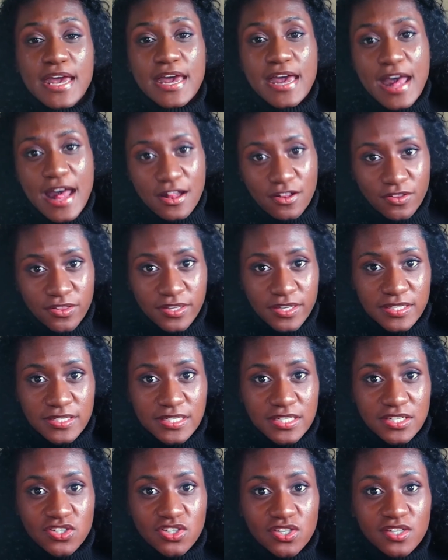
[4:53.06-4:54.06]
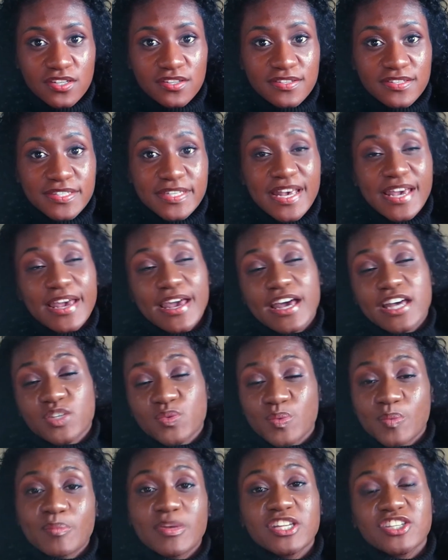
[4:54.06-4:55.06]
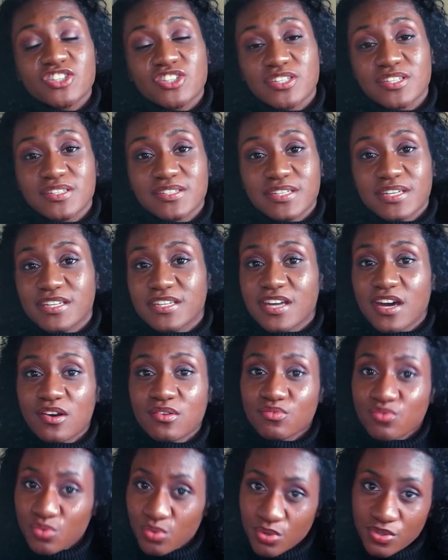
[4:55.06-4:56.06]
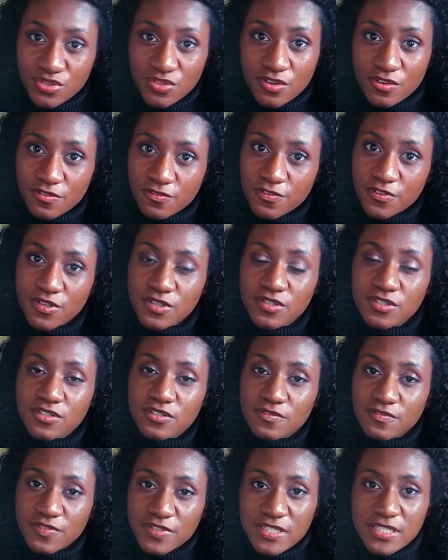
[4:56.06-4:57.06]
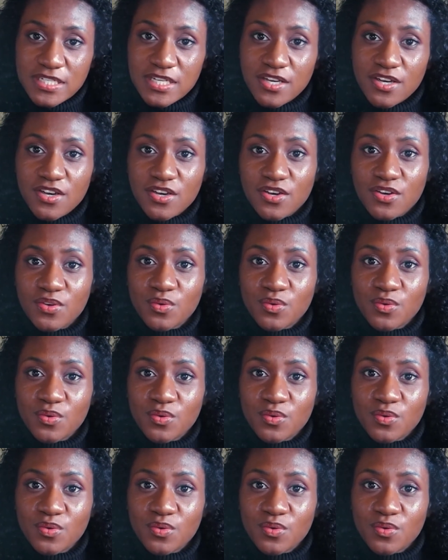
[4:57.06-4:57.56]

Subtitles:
health conditions. As we mentioned in our raw dog food video,